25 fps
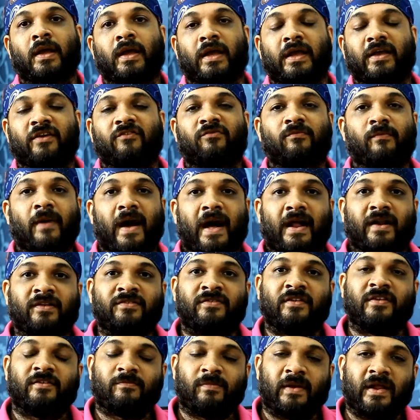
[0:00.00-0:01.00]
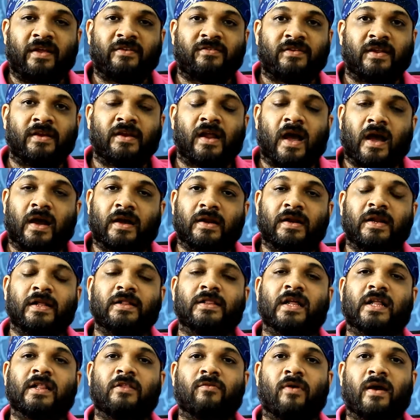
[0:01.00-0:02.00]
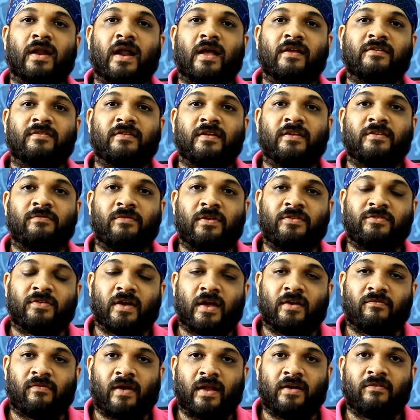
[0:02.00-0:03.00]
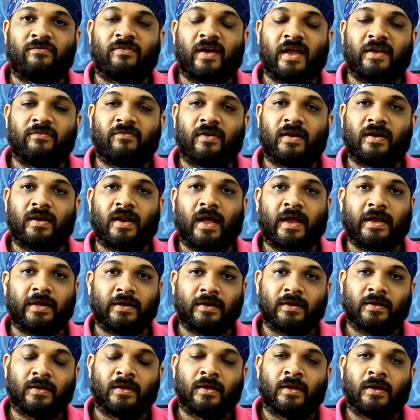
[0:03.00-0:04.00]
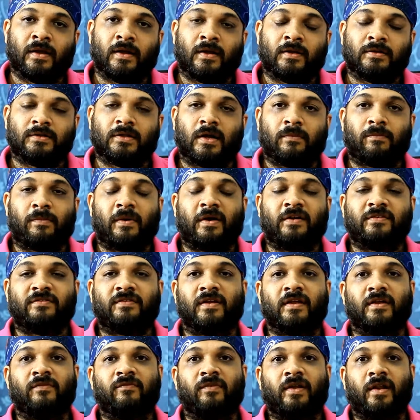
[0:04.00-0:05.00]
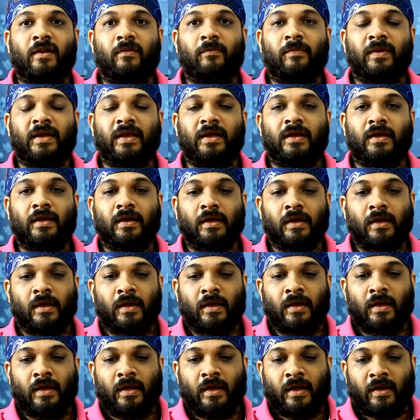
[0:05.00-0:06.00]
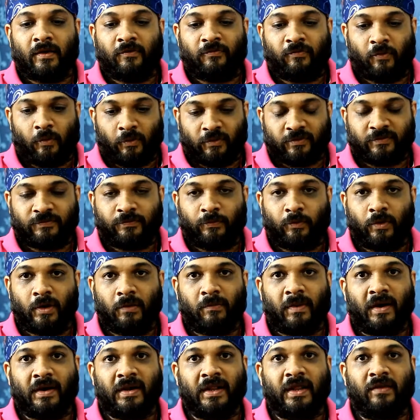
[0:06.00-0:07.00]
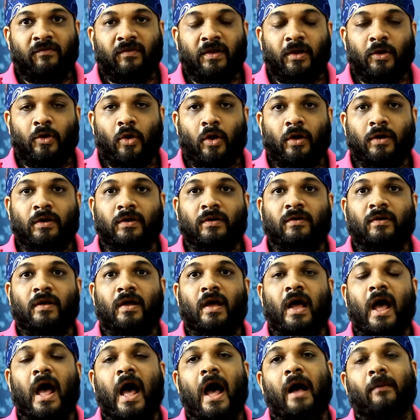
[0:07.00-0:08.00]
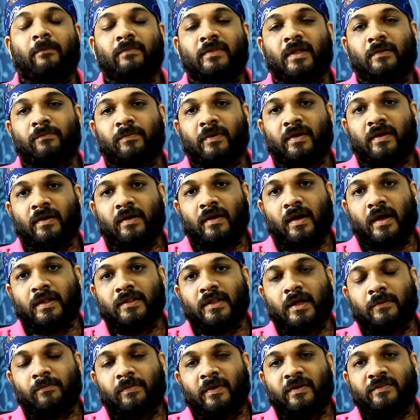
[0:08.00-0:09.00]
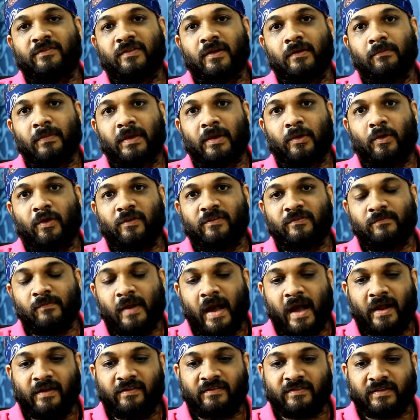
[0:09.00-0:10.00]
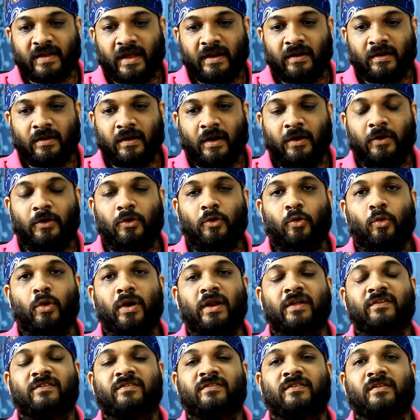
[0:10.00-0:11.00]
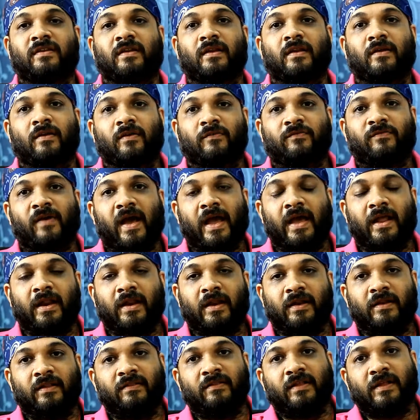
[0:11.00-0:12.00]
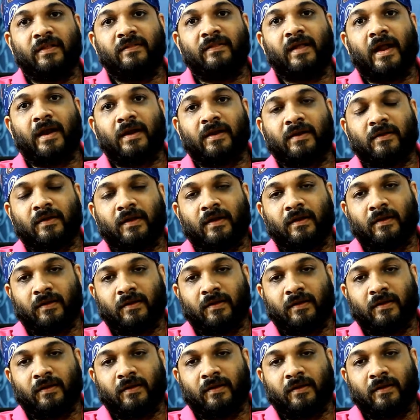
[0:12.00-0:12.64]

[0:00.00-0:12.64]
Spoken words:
If Mars is placed in Agni Tattva Rasis, which are 1, 5 and 9, the person will be forceful, but he will not harm the other person because Mars can control his fire in that